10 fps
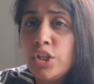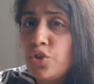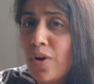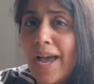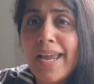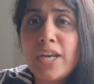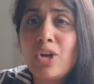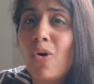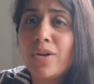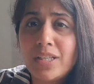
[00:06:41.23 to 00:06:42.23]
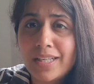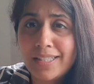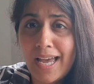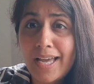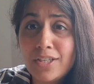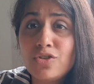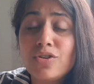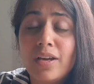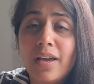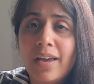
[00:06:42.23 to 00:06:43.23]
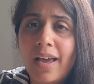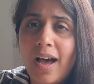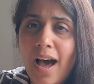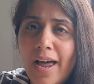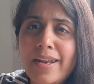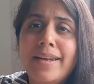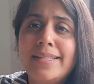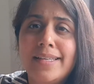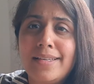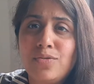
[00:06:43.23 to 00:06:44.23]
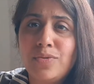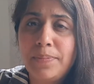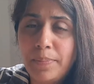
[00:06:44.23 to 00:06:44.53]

try and not attach unnecessary